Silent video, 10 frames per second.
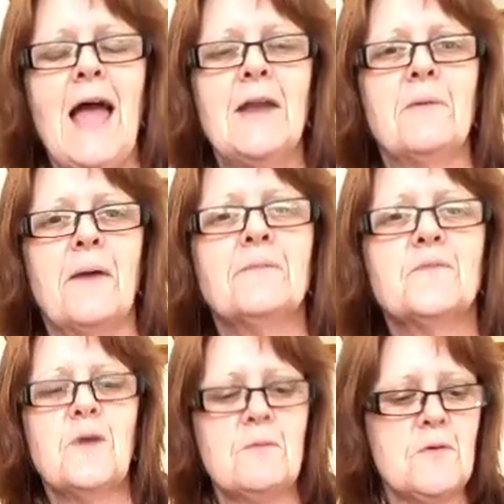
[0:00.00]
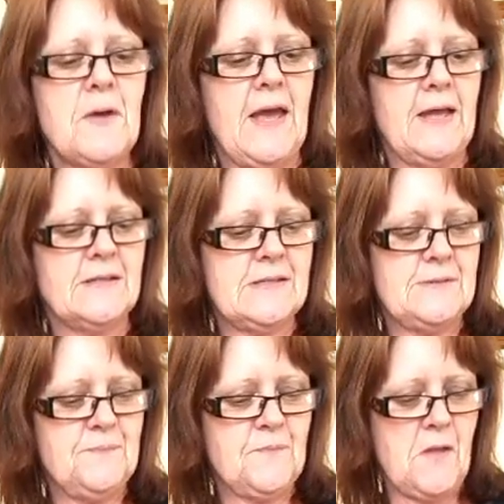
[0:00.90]
Anyway, when we were
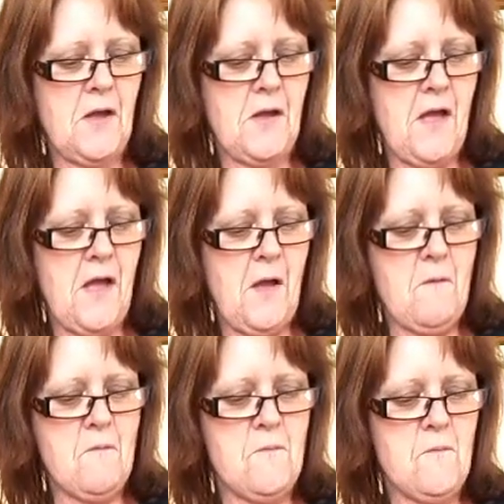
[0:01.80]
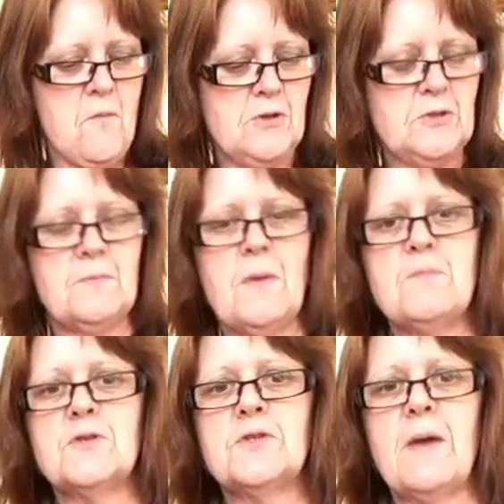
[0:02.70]
kids,
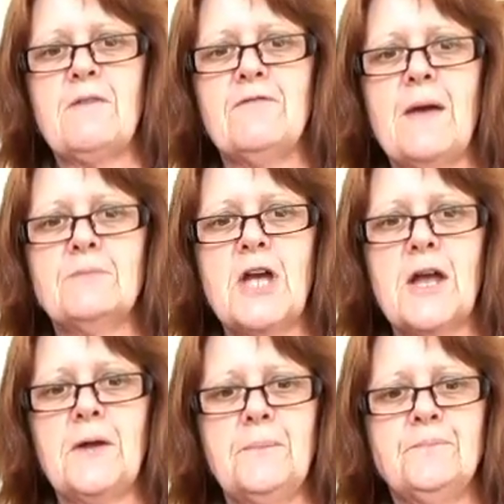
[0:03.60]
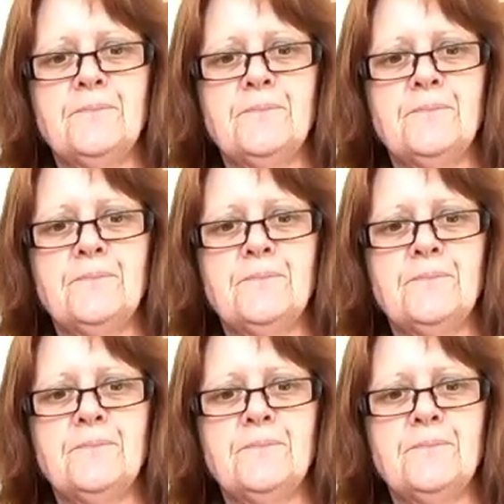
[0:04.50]
Mum used to make flapjack,